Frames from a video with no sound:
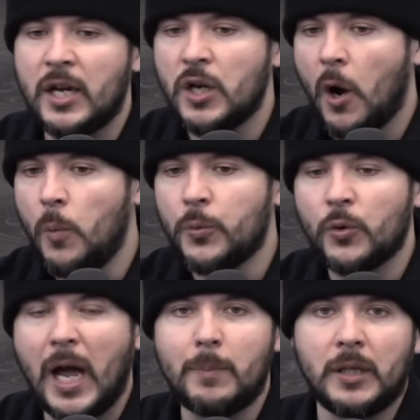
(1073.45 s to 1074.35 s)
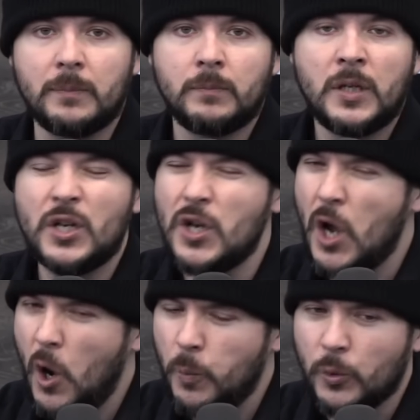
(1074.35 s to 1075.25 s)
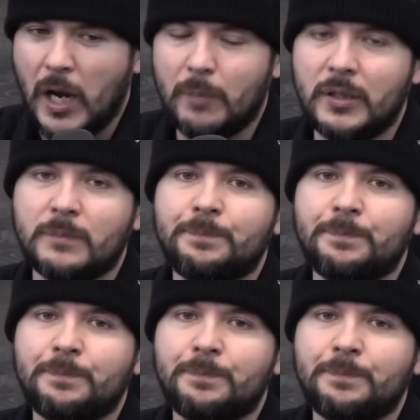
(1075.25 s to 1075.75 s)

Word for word: no problem, no problem